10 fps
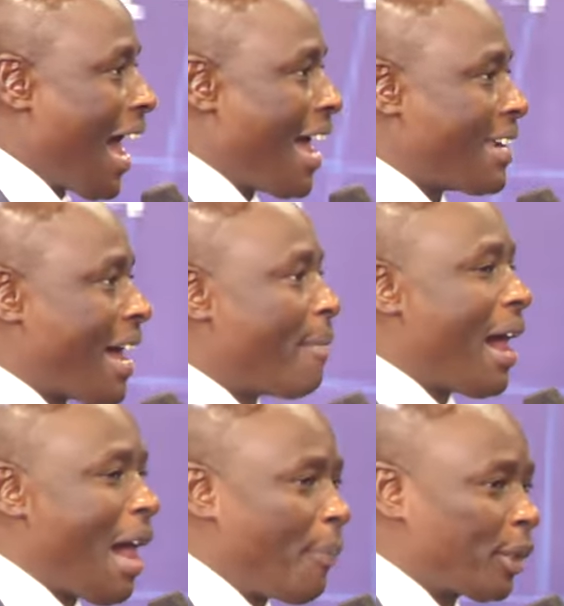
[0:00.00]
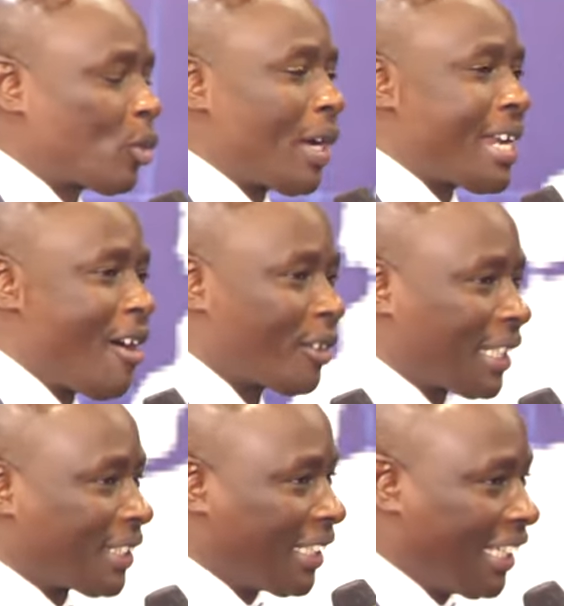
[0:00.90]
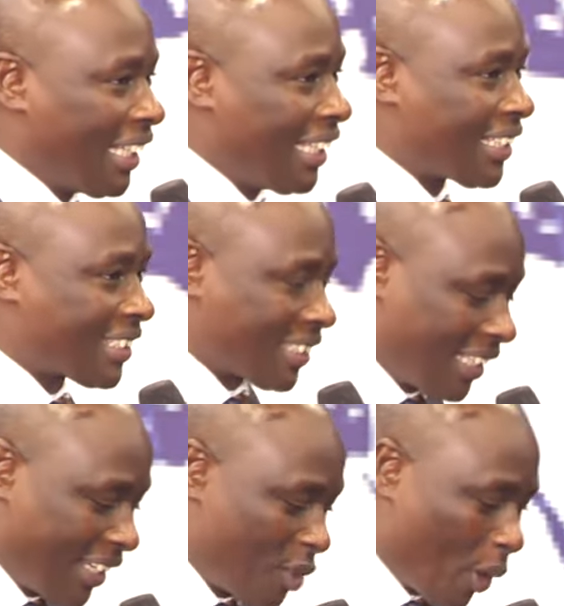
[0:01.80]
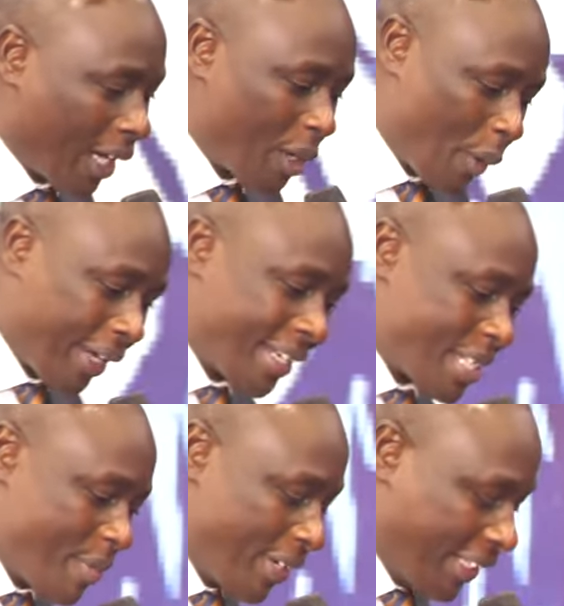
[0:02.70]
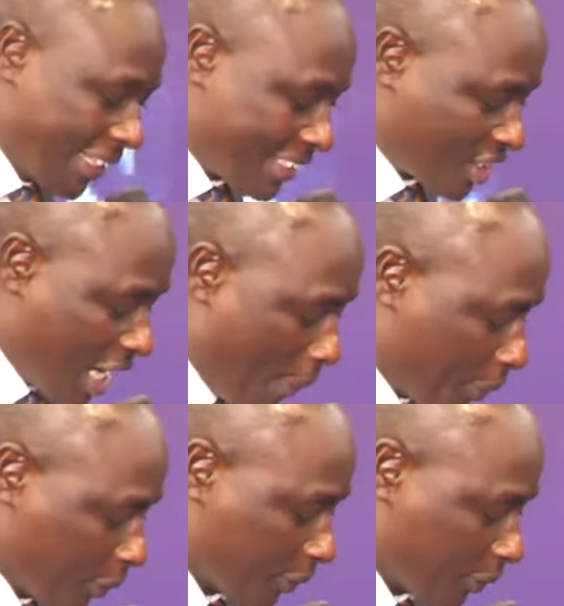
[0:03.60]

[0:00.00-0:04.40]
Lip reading: And I'm happy to announce that you can locate him in this chapel.